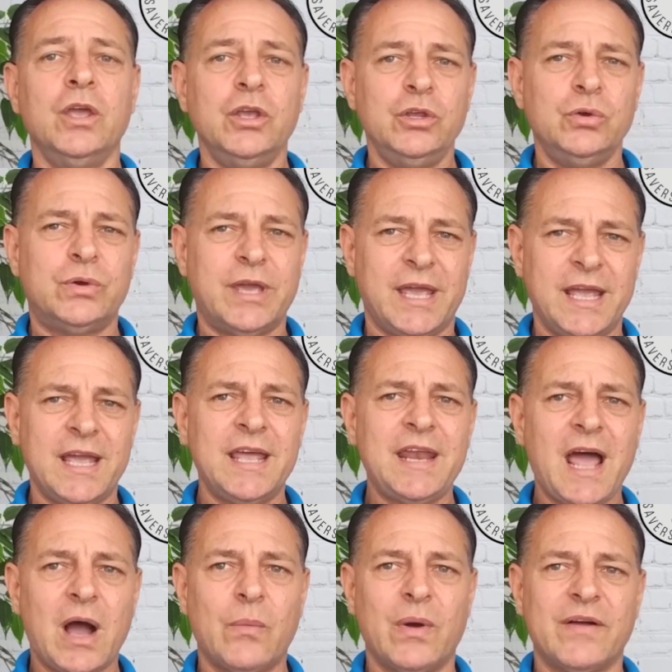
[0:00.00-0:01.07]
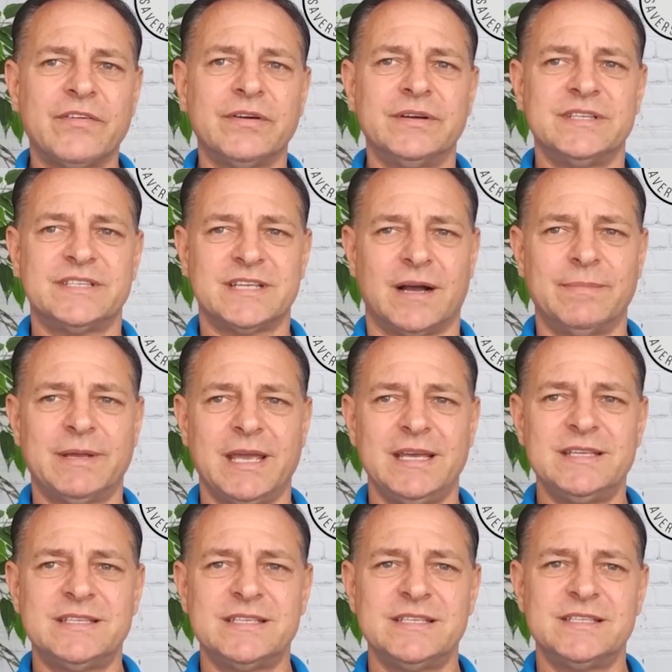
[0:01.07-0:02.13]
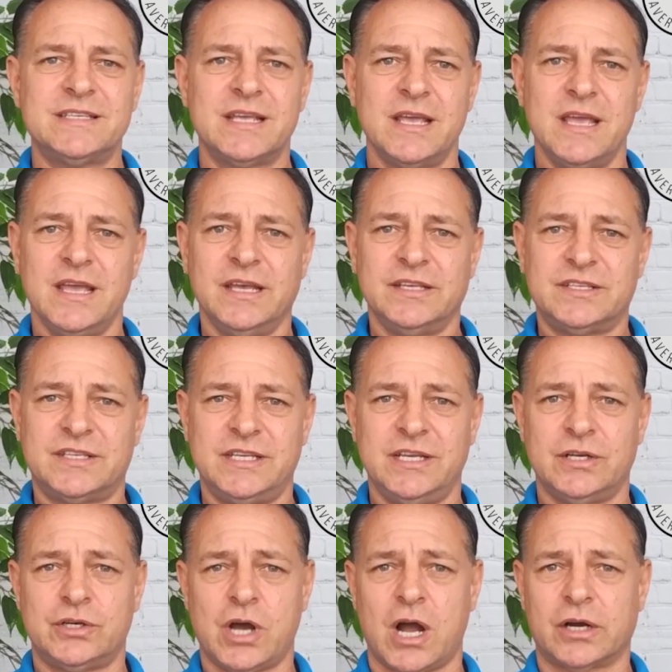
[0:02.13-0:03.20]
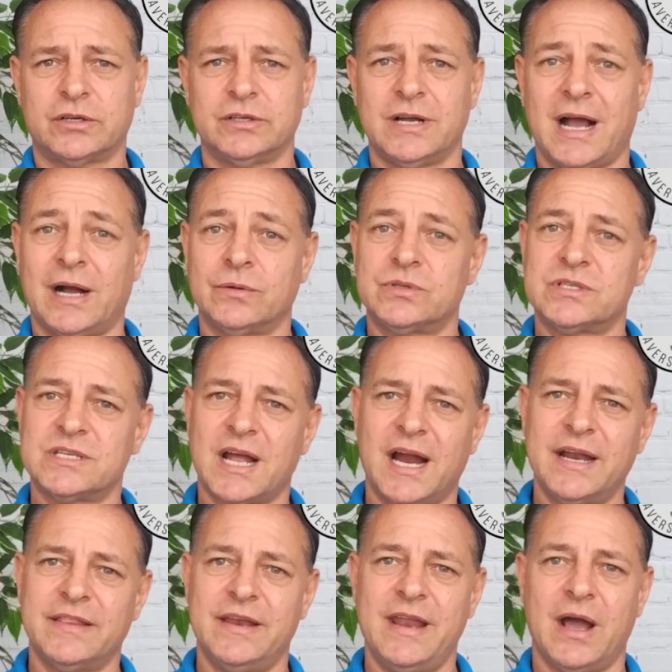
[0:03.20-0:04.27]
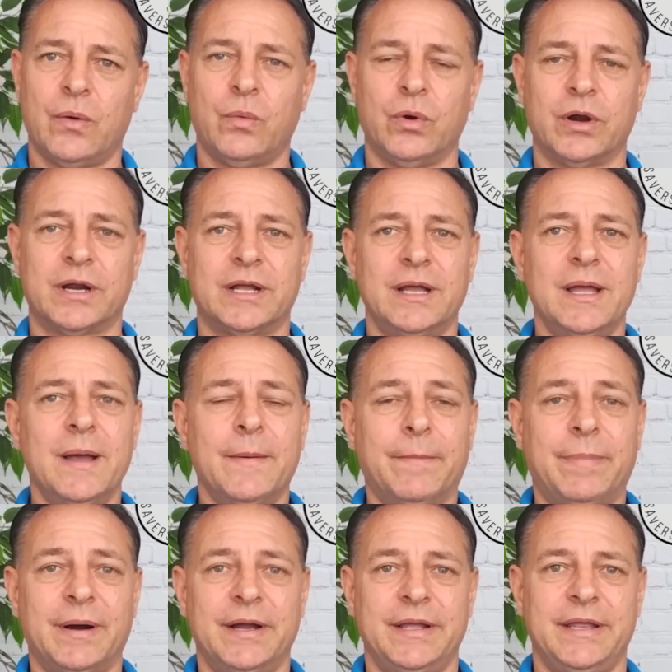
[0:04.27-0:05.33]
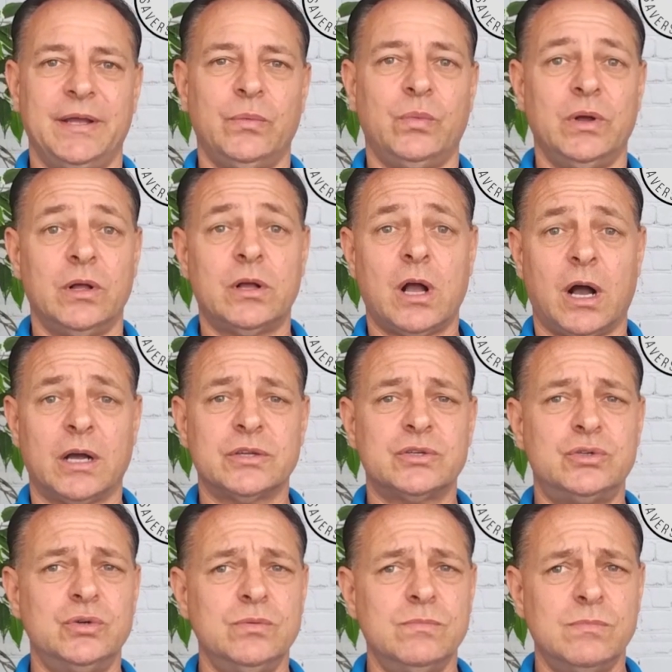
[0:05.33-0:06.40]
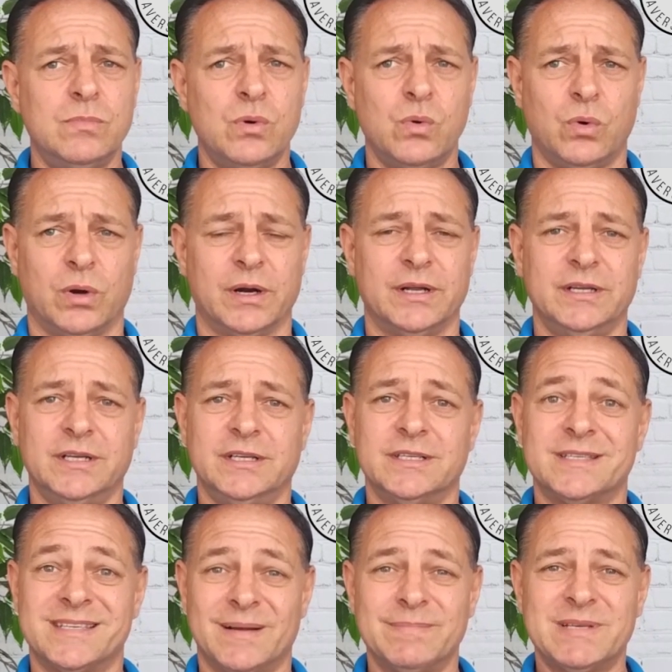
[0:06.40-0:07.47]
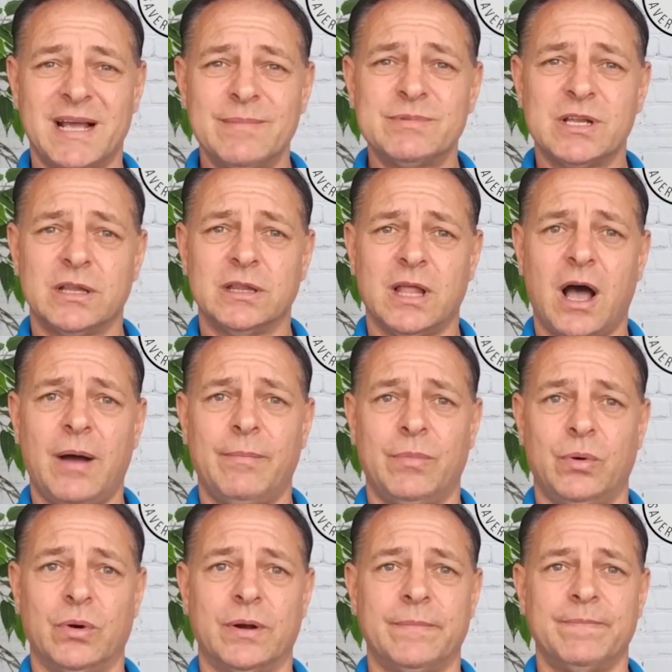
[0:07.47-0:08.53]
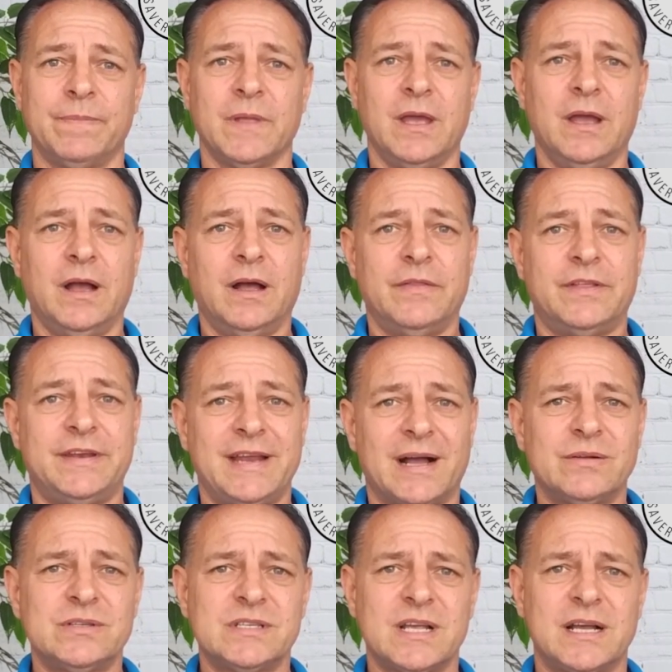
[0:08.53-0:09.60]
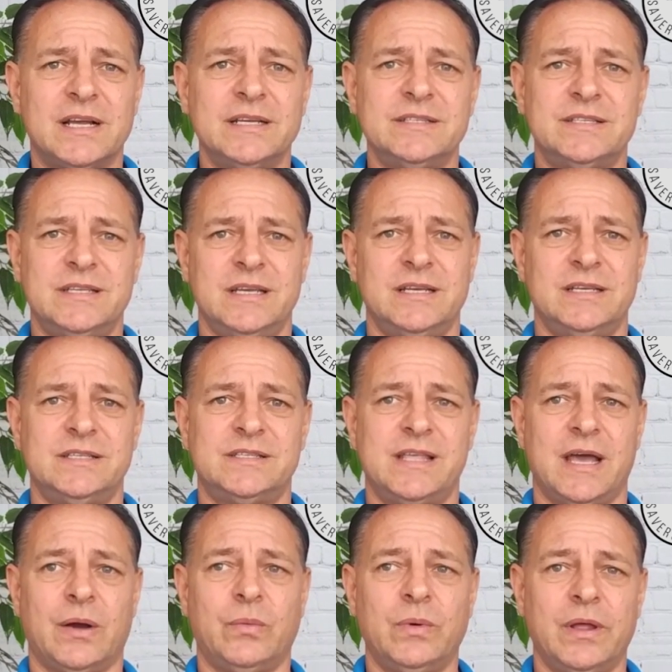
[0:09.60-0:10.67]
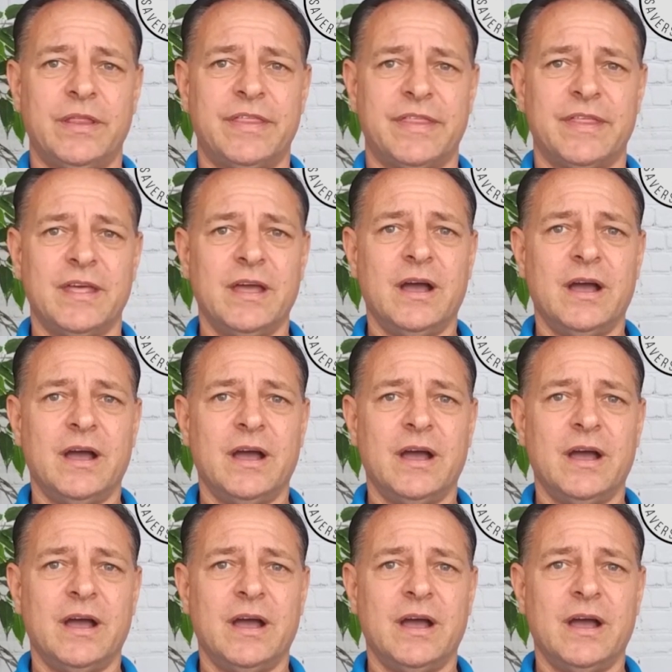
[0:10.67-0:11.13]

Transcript: You can, however, in some cases, see a doctor outside of the network, but it will cost you more, sometimes a lot more. The downside is that with